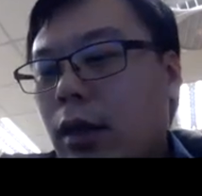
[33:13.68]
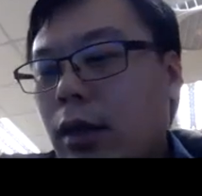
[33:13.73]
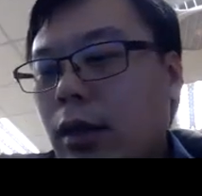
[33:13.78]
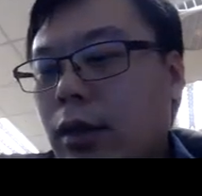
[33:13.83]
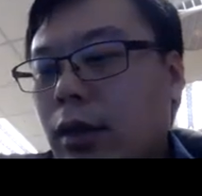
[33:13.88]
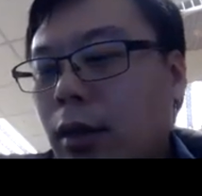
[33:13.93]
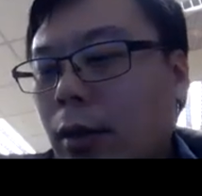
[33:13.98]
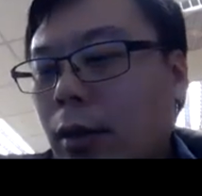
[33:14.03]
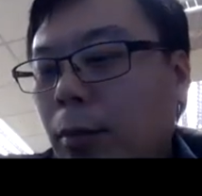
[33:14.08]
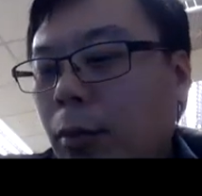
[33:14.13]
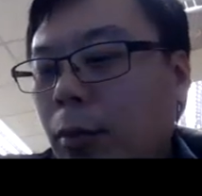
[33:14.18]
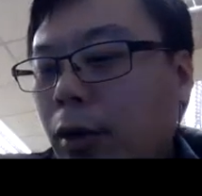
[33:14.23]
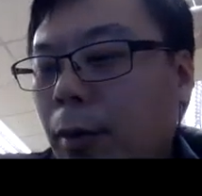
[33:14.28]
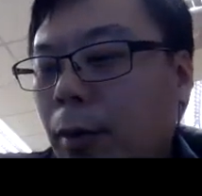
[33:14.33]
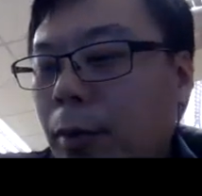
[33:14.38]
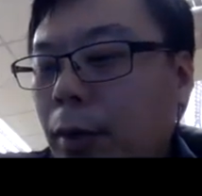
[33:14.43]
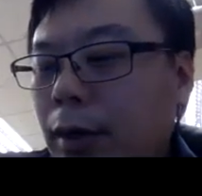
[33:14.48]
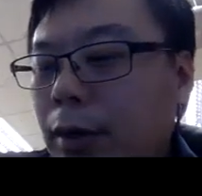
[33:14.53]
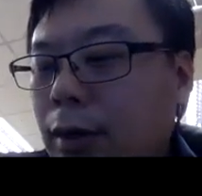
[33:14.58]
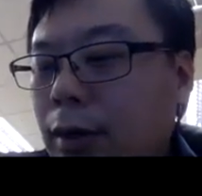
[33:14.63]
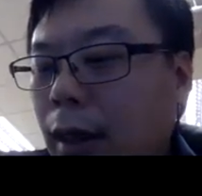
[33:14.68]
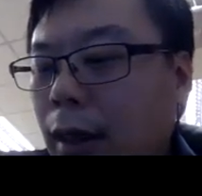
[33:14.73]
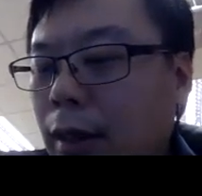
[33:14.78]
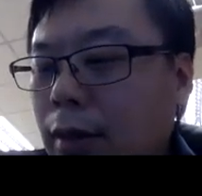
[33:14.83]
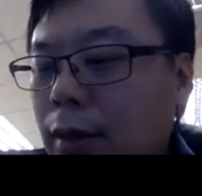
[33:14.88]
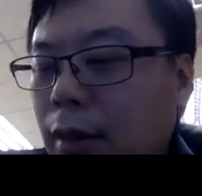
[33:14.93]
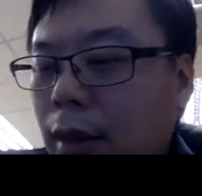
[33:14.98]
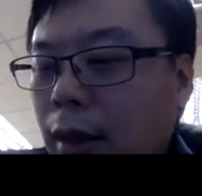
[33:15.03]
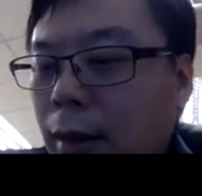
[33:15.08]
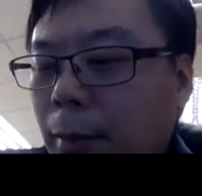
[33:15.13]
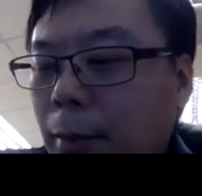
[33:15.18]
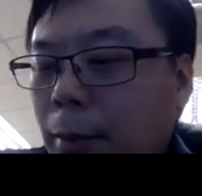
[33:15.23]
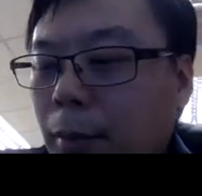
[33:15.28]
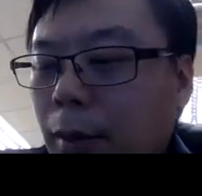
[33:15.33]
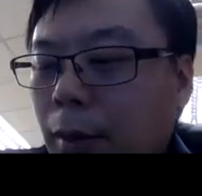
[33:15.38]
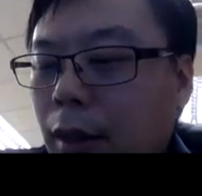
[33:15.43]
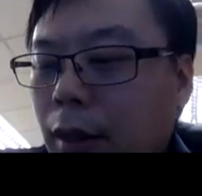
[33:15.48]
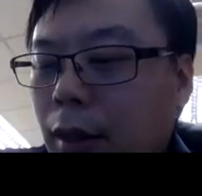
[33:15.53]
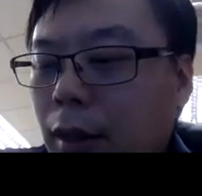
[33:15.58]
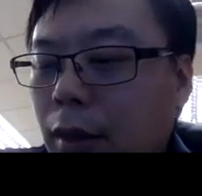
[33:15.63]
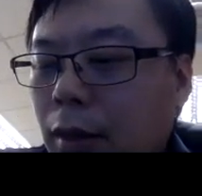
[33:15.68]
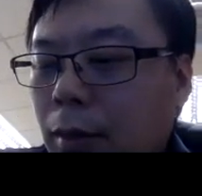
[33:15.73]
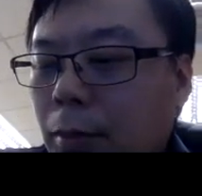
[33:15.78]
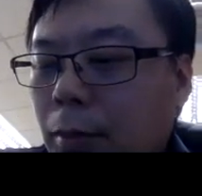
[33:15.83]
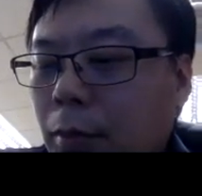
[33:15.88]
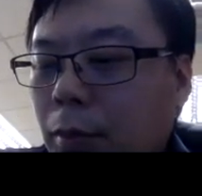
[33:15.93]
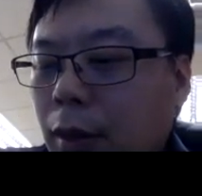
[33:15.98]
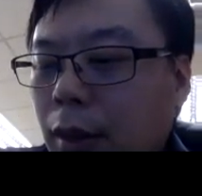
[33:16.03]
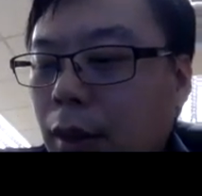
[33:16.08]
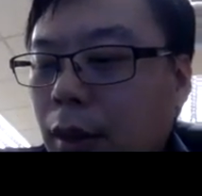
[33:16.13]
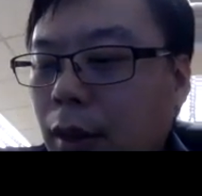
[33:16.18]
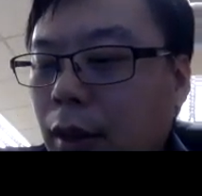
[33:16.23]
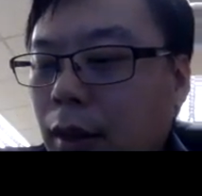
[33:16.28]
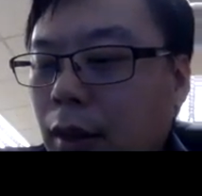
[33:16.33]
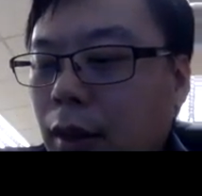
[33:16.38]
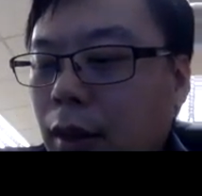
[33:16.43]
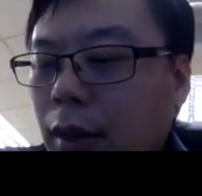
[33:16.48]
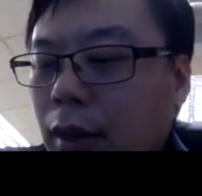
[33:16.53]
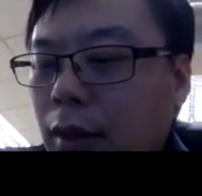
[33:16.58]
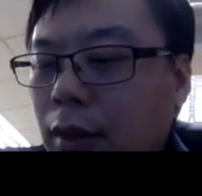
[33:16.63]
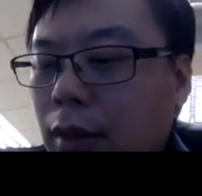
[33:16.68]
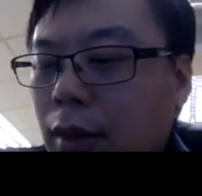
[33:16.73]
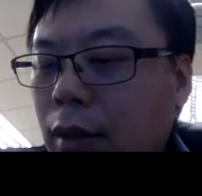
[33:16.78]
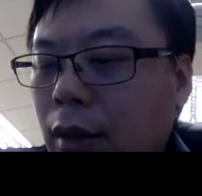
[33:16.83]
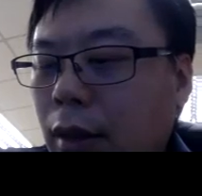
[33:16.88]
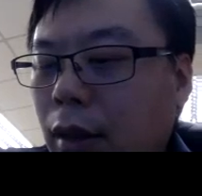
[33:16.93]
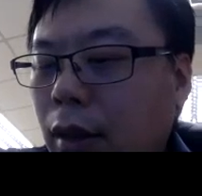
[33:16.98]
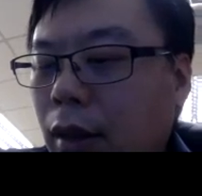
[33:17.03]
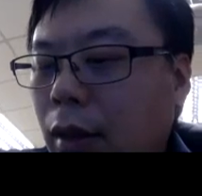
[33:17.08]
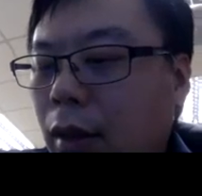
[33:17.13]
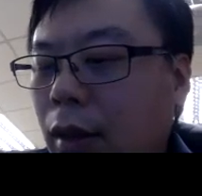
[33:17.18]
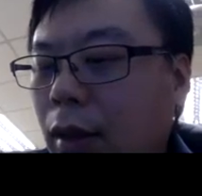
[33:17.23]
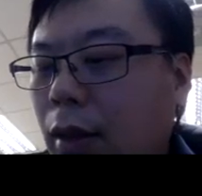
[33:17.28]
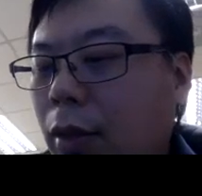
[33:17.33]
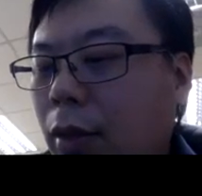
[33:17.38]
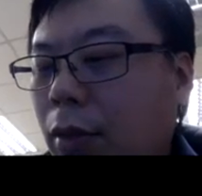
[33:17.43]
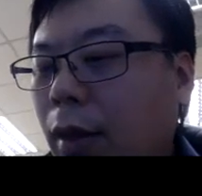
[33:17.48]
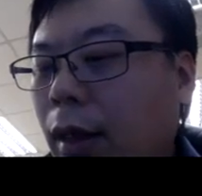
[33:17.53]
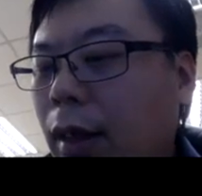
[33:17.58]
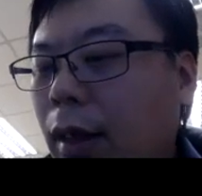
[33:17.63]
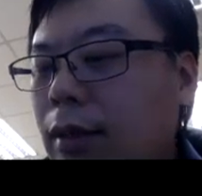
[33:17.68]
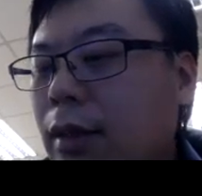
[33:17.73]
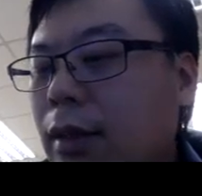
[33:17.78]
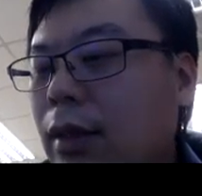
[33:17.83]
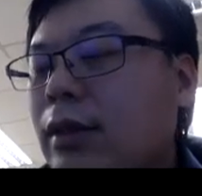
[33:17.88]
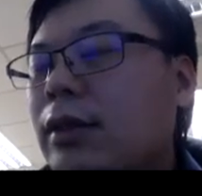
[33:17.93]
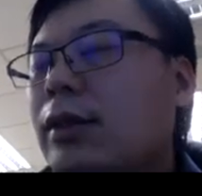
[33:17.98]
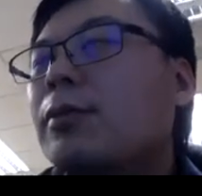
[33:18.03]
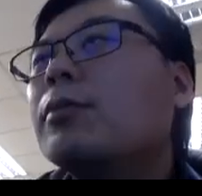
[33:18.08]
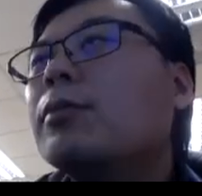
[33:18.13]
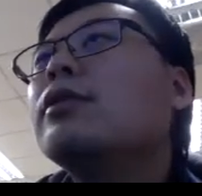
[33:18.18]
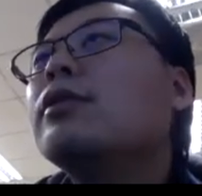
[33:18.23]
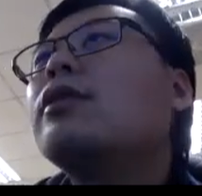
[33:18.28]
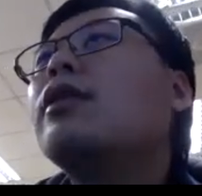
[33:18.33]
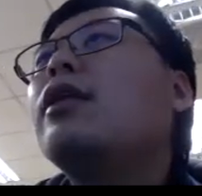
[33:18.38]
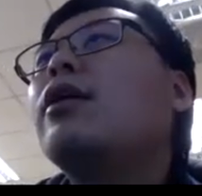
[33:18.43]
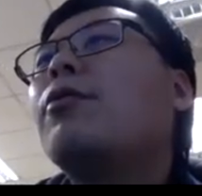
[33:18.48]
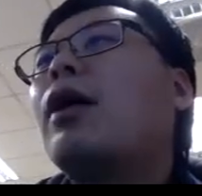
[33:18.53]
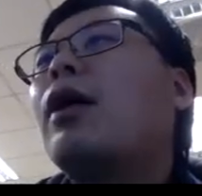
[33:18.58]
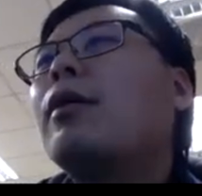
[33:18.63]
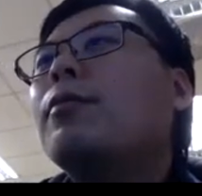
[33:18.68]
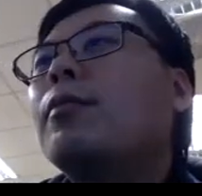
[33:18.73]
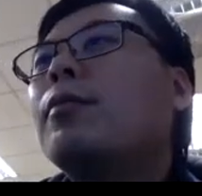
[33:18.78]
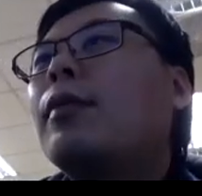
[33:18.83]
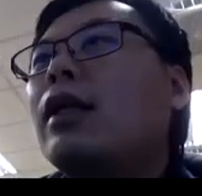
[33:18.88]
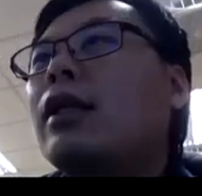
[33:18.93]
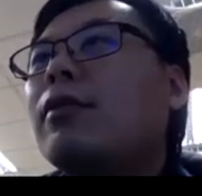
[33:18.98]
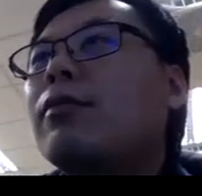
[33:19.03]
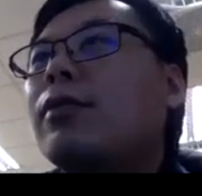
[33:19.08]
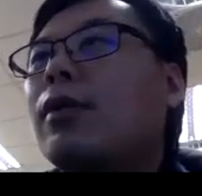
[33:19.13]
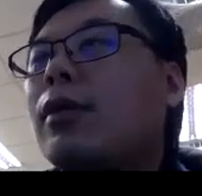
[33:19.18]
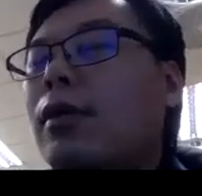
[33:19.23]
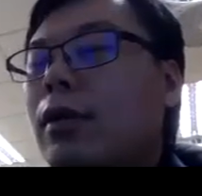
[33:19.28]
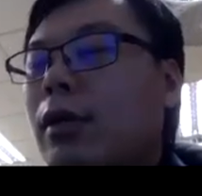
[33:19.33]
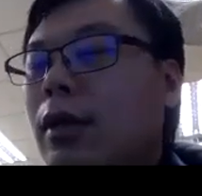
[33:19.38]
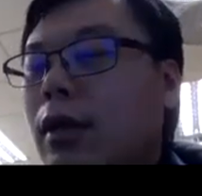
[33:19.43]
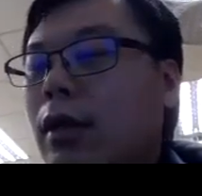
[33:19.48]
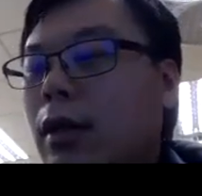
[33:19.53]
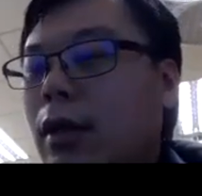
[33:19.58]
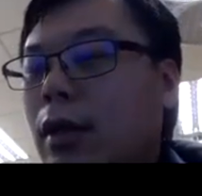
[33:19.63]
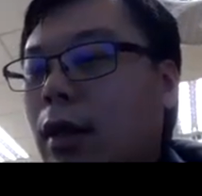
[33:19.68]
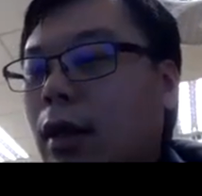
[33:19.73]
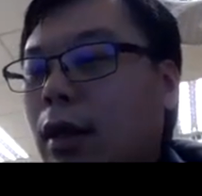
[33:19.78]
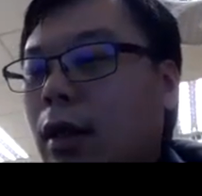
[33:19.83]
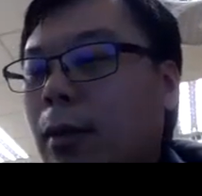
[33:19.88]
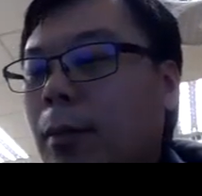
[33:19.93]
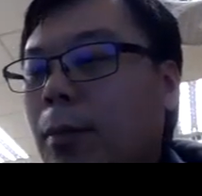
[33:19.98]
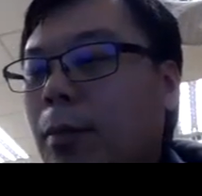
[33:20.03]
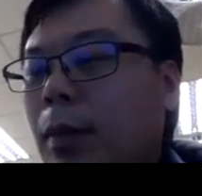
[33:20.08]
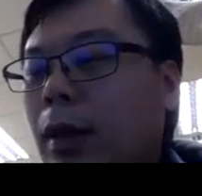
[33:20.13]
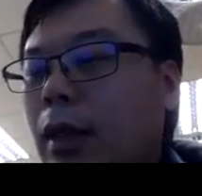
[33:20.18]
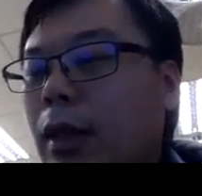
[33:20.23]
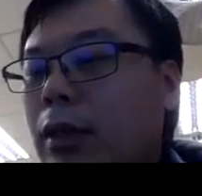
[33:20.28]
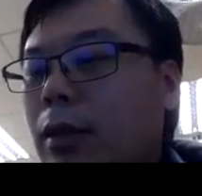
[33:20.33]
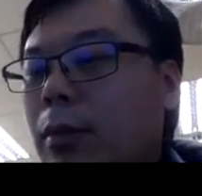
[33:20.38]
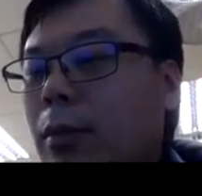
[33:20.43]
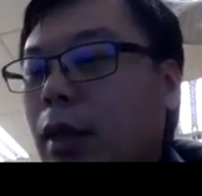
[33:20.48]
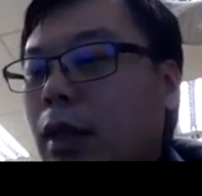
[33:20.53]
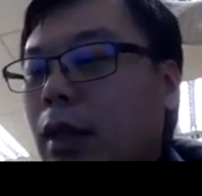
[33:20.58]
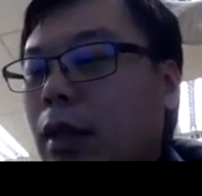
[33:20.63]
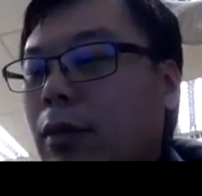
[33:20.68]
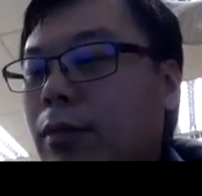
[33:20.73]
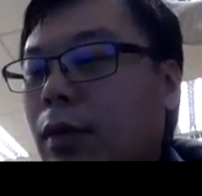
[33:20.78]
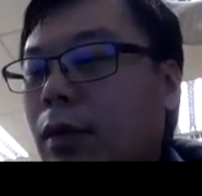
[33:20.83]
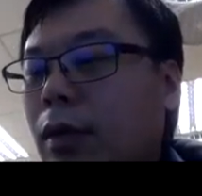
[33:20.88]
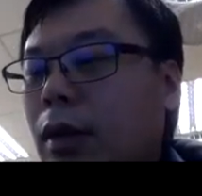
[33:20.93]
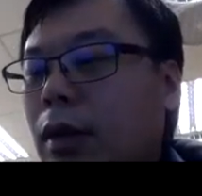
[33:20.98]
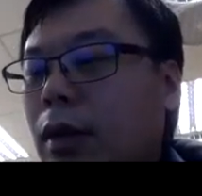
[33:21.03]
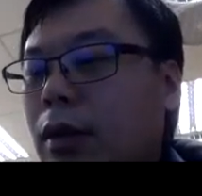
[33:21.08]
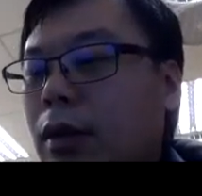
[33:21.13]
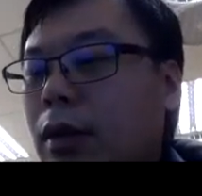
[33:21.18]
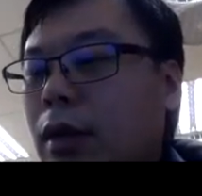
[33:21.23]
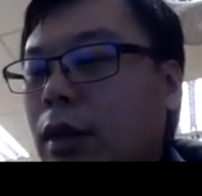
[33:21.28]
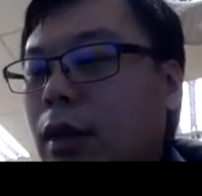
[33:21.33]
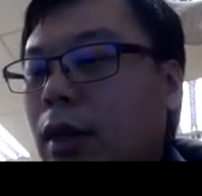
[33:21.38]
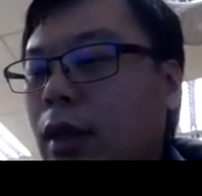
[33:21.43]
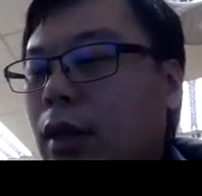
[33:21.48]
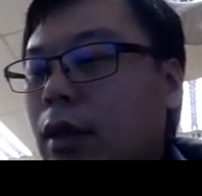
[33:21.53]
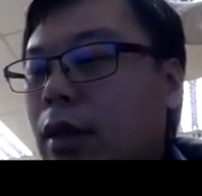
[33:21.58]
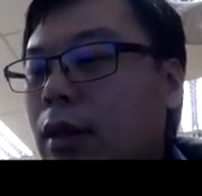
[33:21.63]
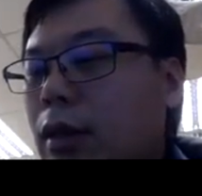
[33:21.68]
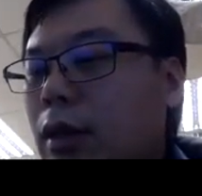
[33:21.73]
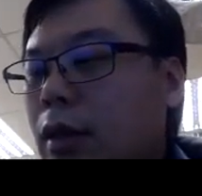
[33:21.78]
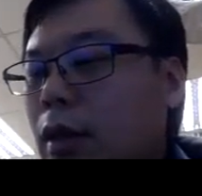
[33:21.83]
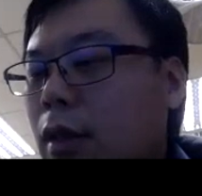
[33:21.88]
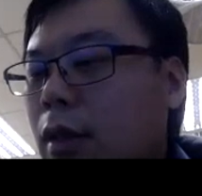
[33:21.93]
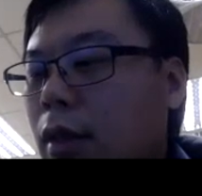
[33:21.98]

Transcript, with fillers: So more precisely, P, P is a quasi-smooth derived manifold, and the base manifold is this,